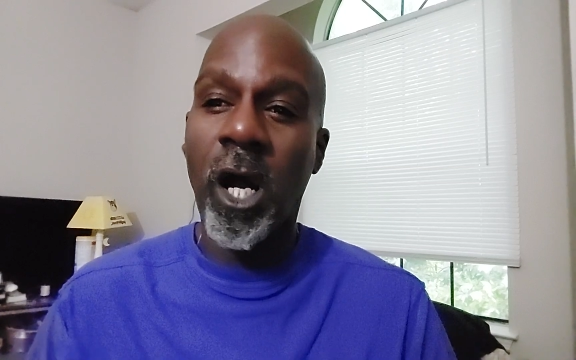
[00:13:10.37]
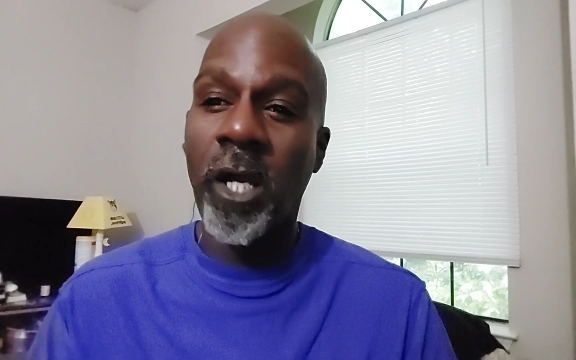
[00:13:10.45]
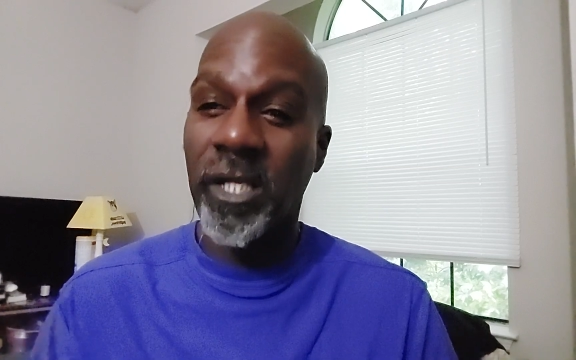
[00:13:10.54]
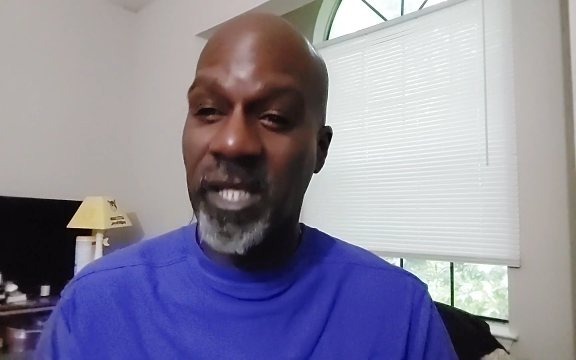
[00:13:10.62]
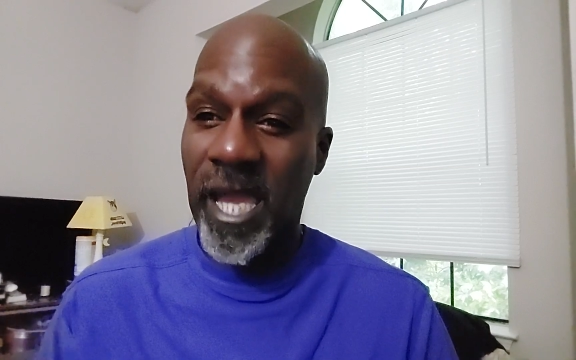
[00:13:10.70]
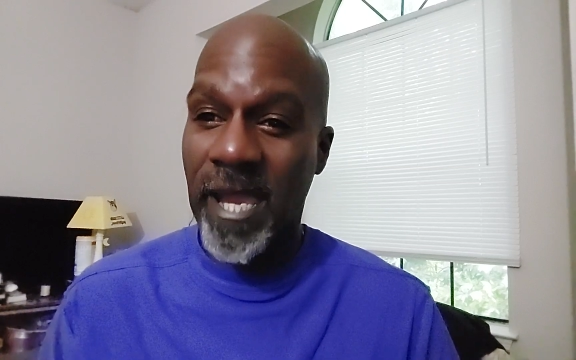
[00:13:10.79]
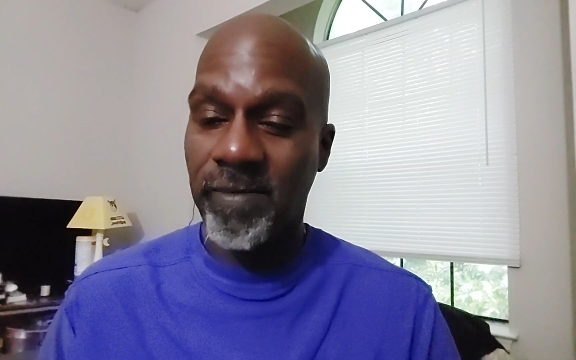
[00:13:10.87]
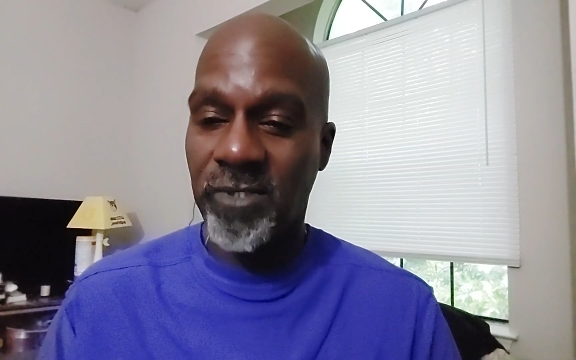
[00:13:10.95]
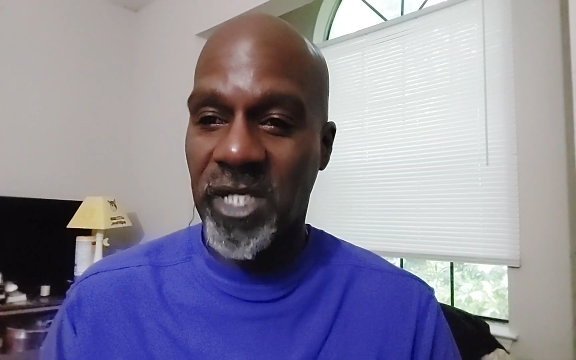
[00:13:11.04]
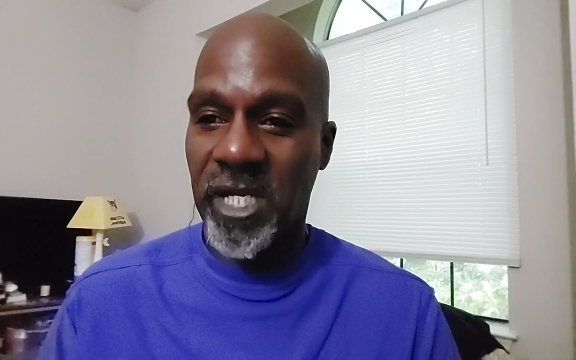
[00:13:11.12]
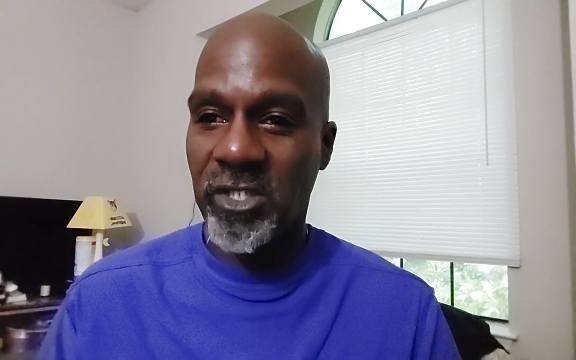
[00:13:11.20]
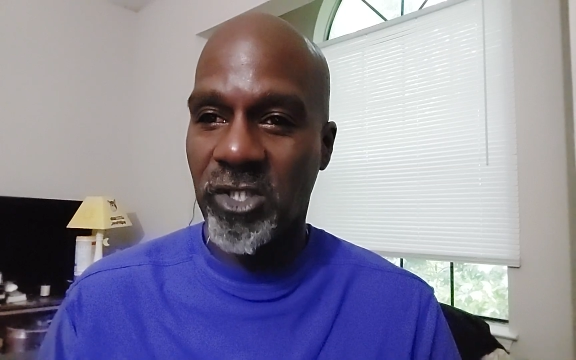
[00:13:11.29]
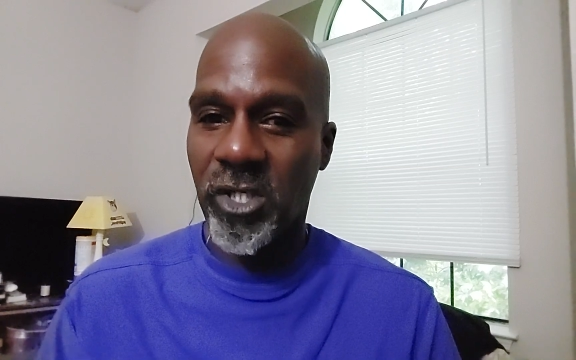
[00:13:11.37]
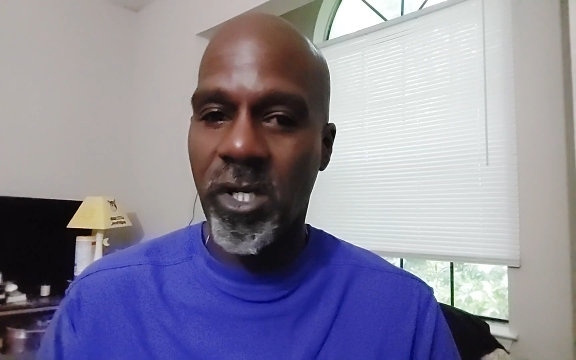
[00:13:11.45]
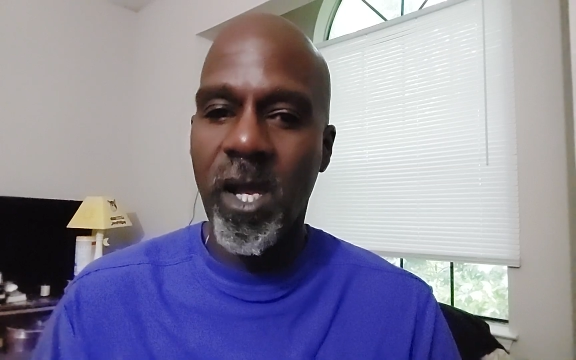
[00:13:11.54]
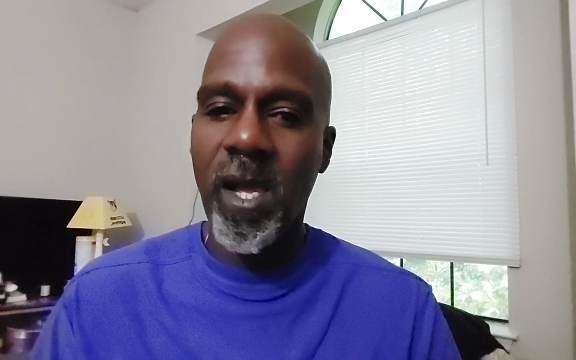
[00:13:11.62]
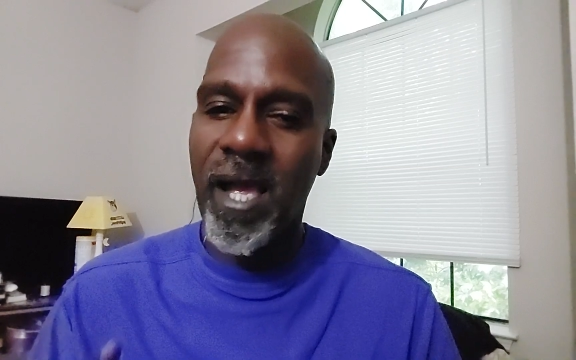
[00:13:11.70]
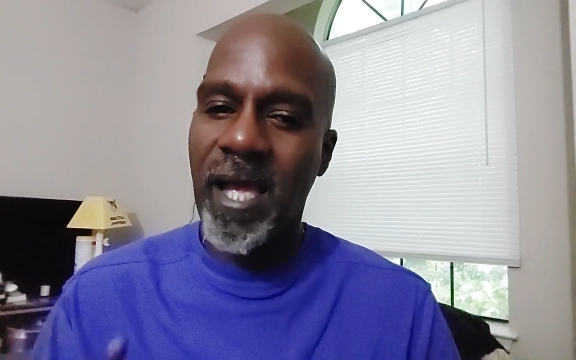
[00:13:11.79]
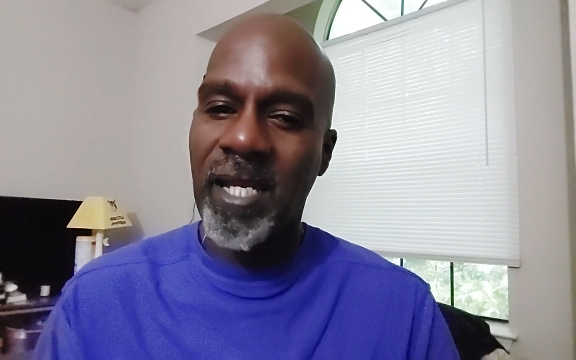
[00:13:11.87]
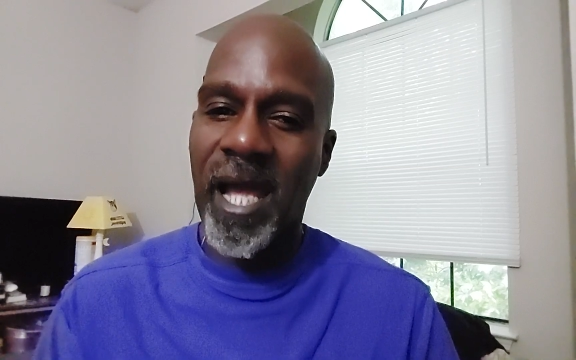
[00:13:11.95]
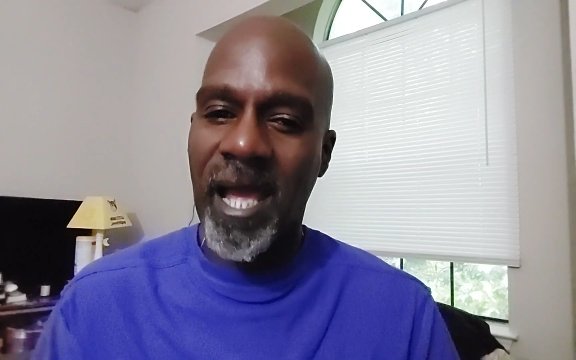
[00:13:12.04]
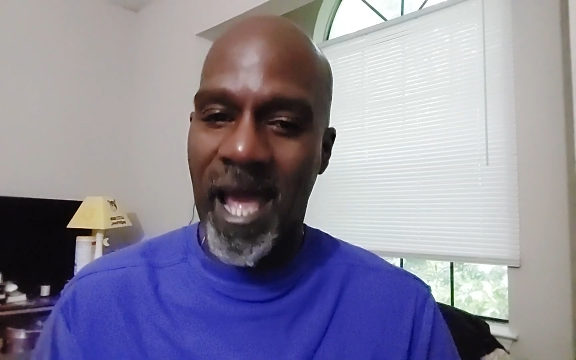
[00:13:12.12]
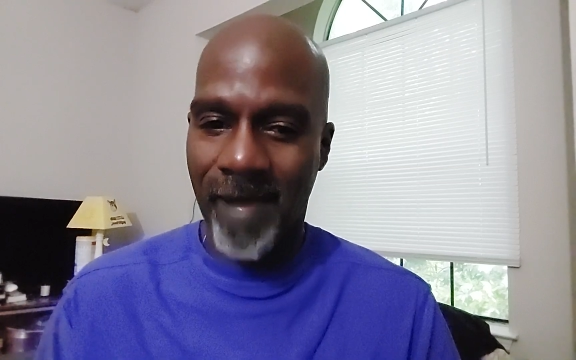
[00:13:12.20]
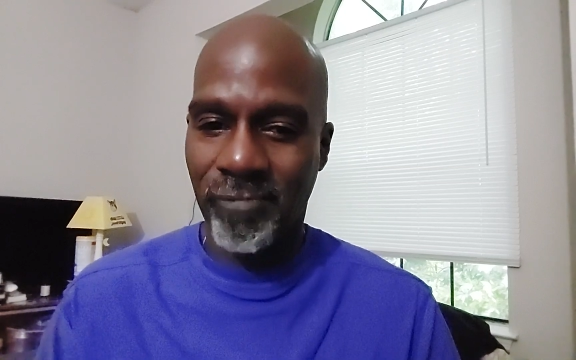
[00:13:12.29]
a game changer, and I
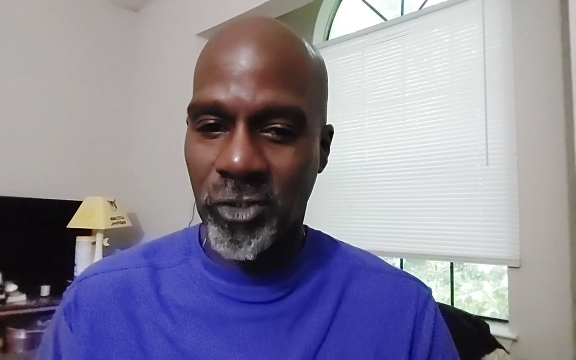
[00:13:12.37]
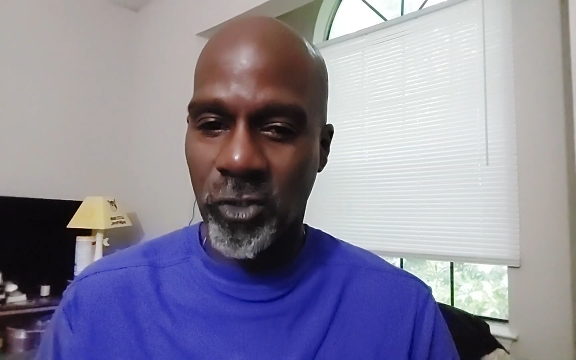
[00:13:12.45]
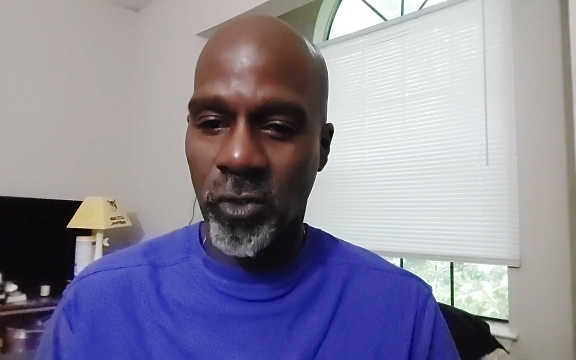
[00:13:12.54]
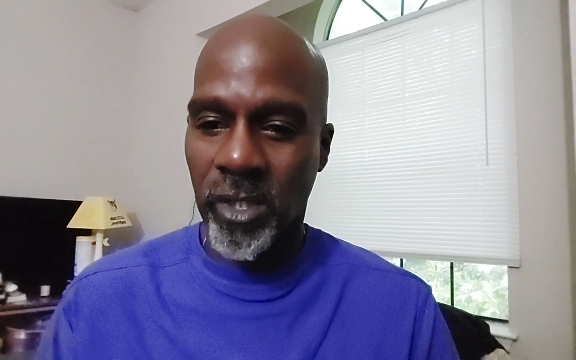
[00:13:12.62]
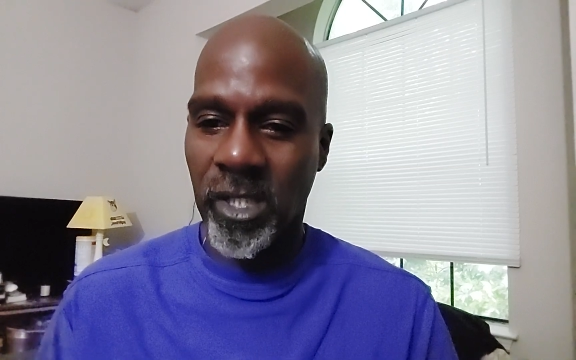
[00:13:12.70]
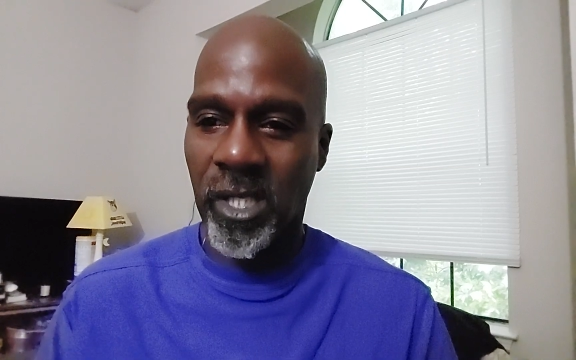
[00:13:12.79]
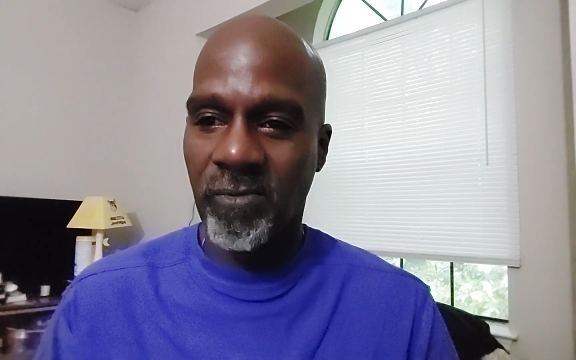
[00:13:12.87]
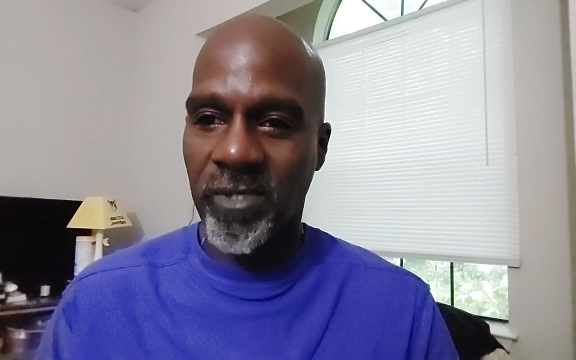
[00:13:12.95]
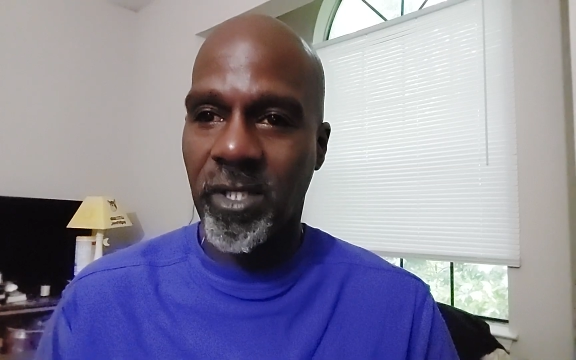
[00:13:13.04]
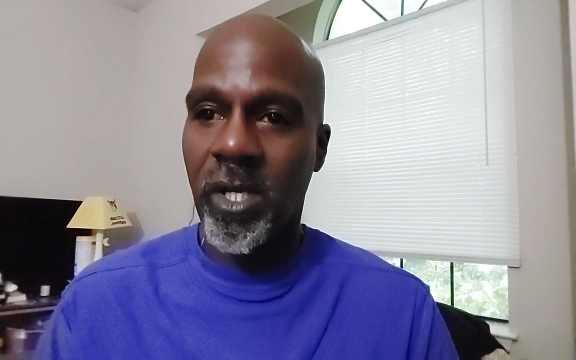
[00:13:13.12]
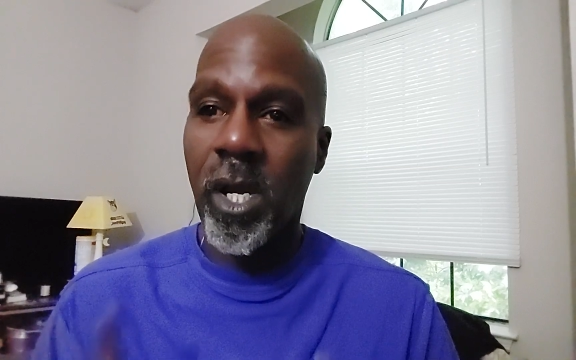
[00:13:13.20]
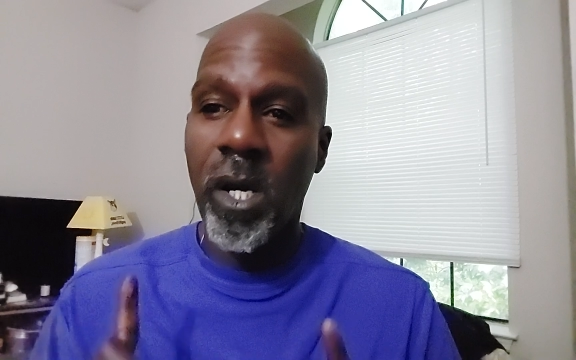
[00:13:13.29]
absolutely love it.